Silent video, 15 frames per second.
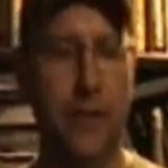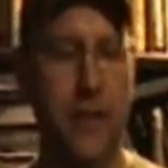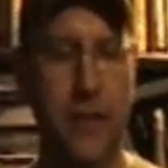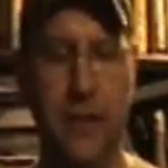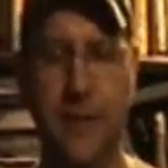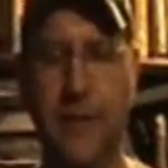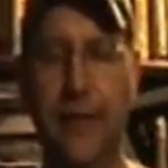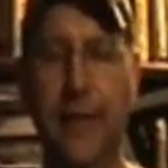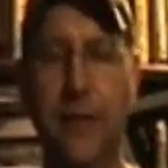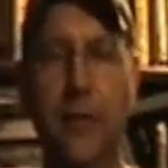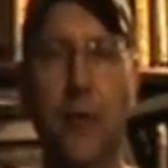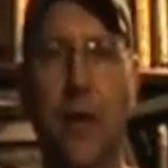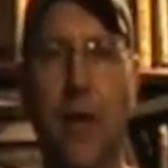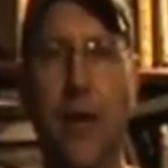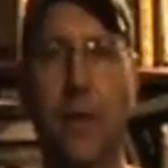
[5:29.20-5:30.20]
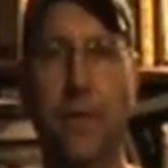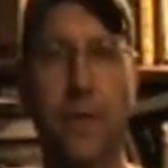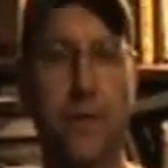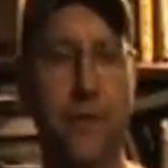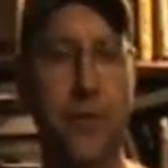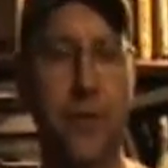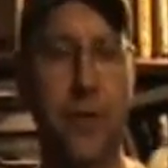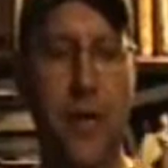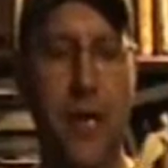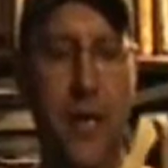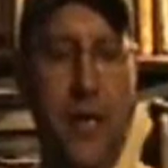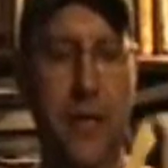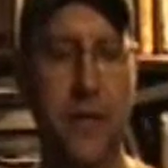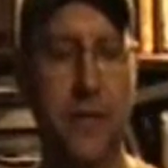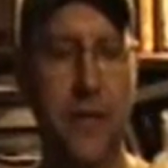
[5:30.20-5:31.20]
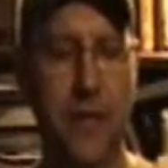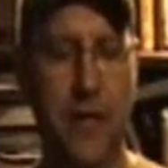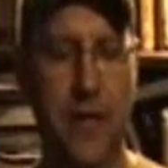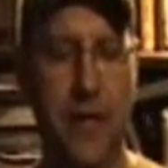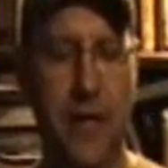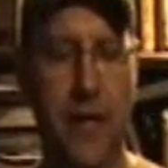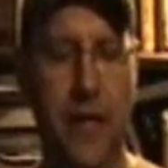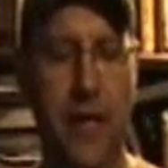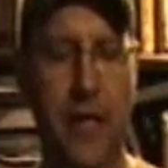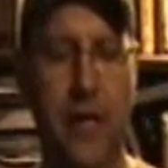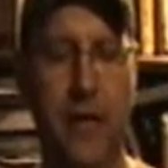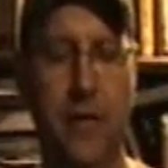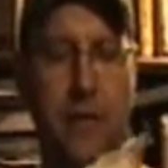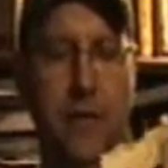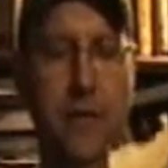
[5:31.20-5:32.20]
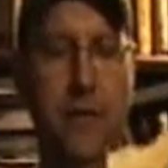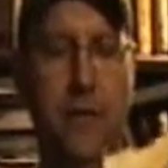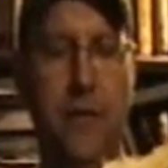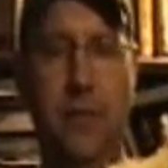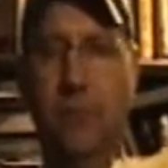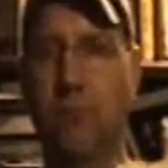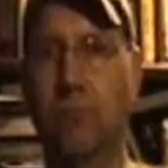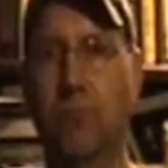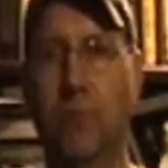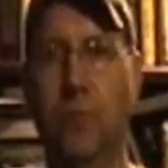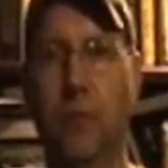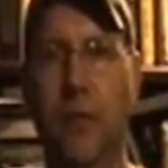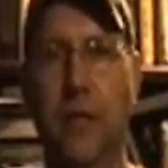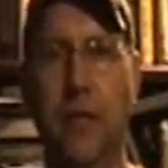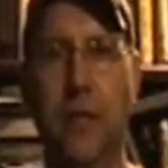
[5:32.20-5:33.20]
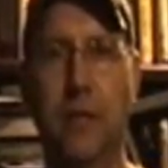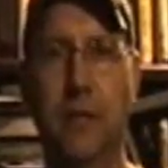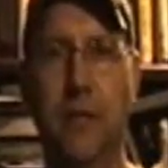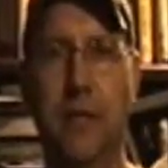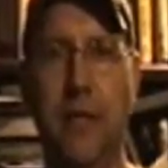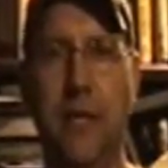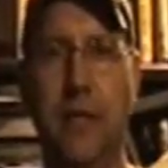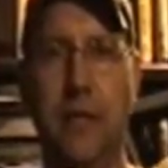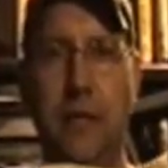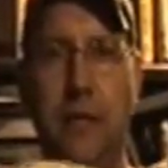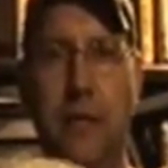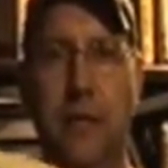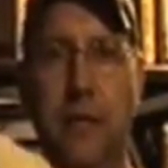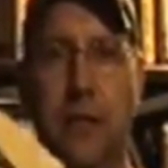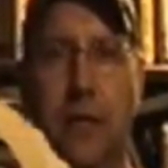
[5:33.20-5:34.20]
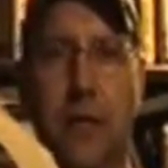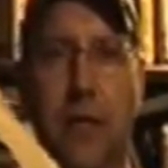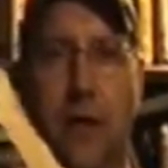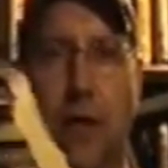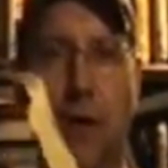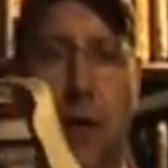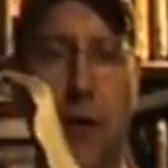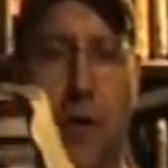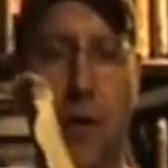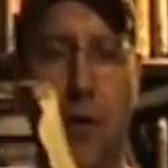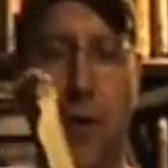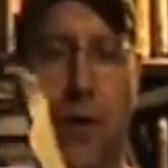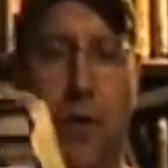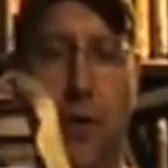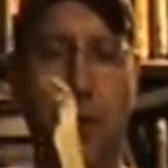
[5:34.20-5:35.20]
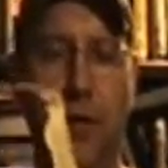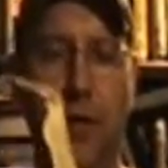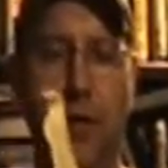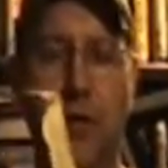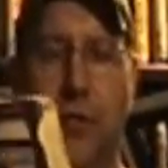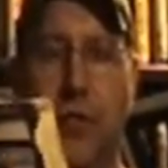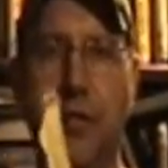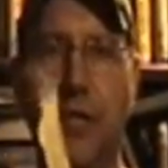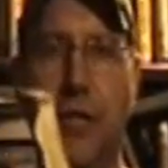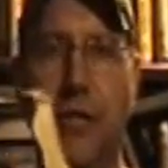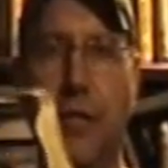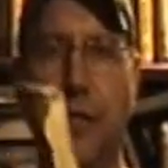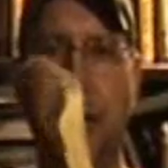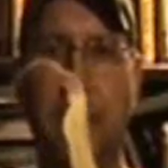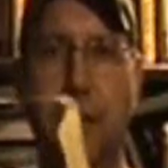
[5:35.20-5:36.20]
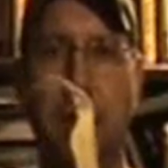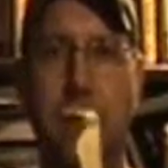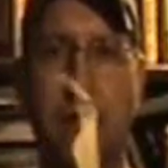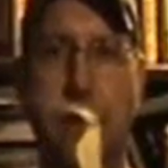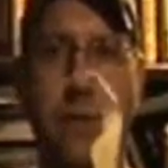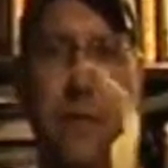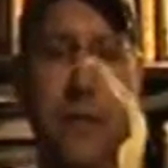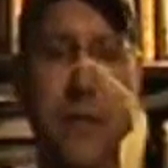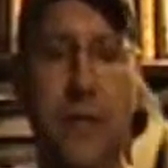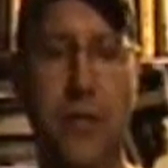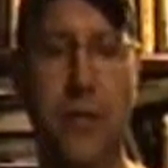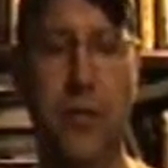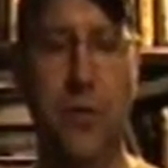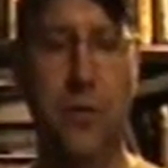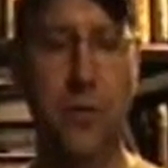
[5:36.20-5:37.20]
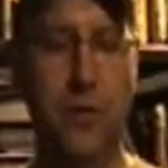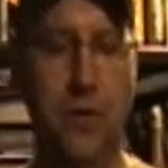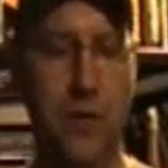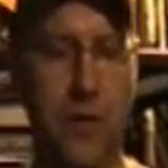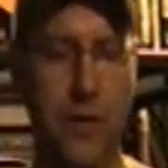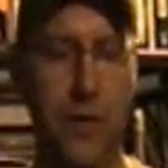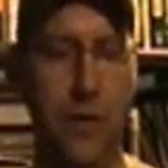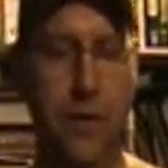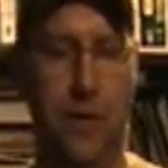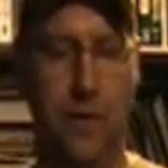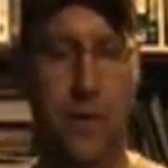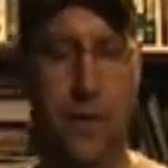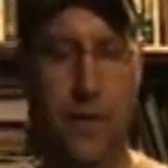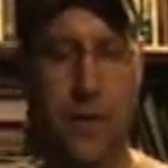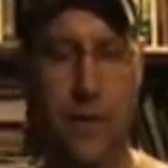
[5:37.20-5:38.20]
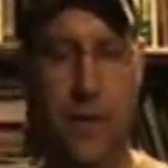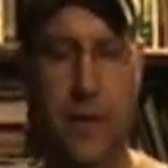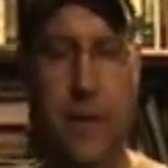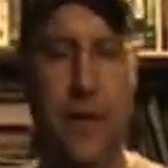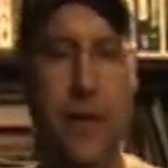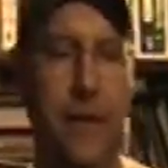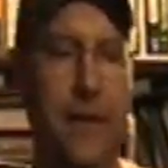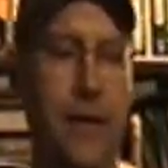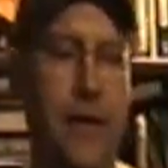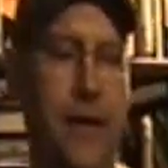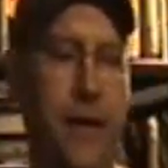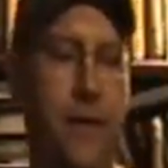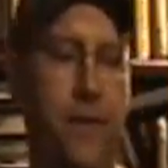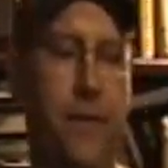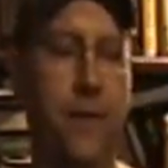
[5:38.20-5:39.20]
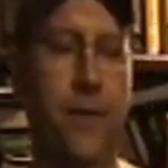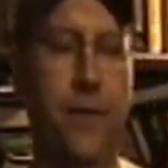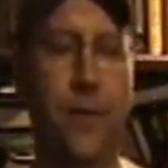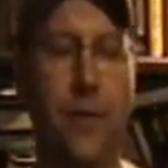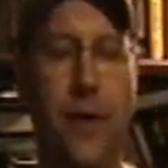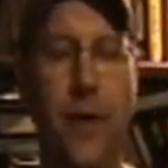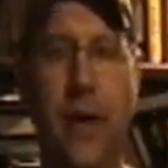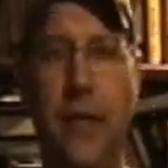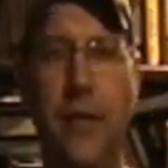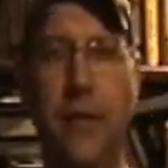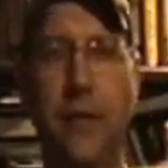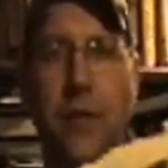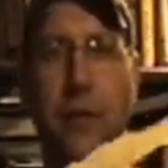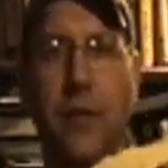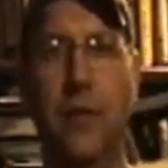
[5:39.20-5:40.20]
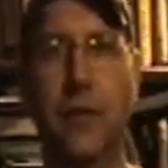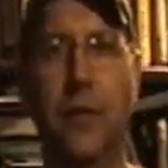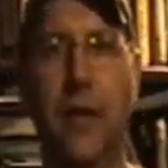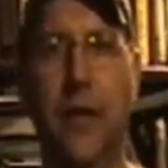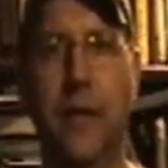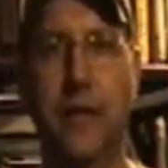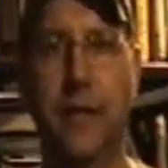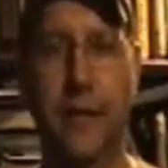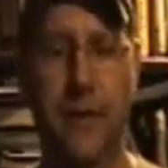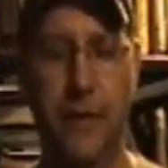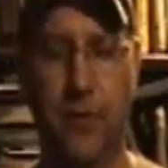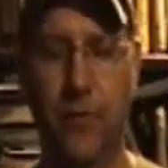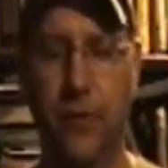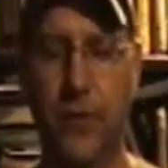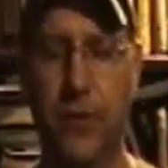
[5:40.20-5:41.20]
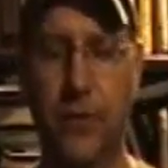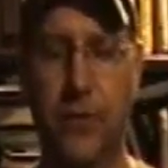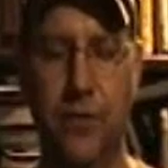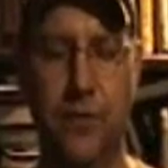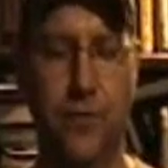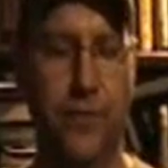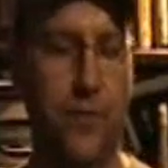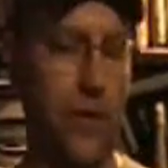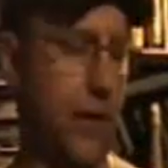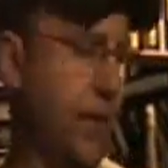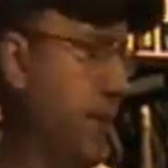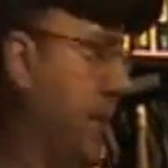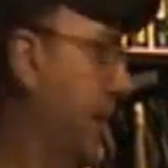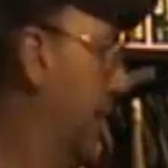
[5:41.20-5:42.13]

I just let it dry for a few days and it becomes this. It's just a hard sheet of sinew. Now, how do you utilize it and what do you use for it?